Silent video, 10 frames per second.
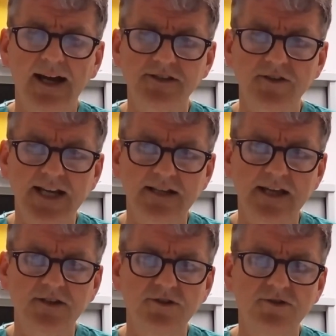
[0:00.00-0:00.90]
so, yes,
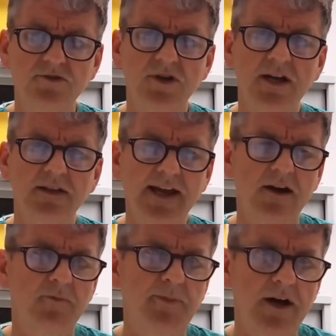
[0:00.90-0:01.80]
they
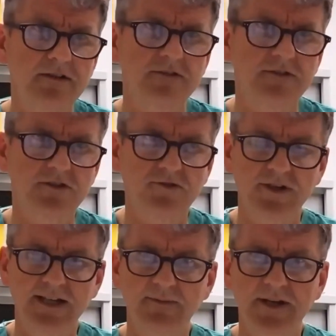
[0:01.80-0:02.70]
are part of the
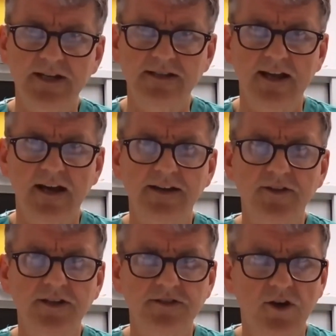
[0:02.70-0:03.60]
story here, but I
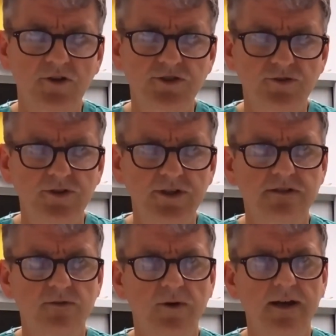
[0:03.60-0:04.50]
don't think it's the whole story as
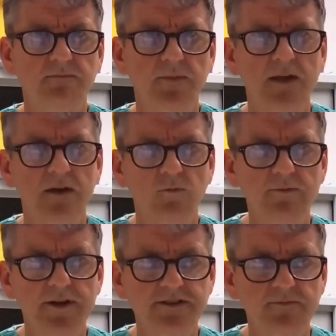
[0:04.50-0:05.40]
to why
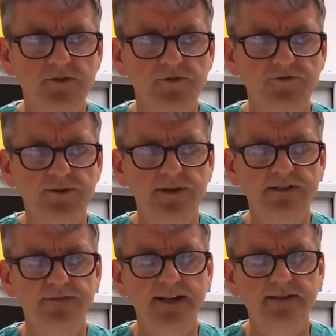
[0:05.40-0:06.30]
women are so much more
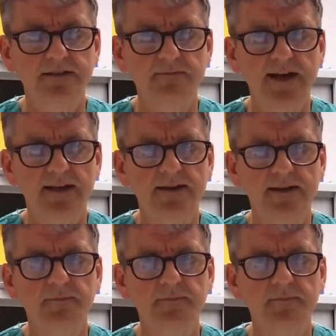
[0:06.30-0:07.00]
frequently affected than men,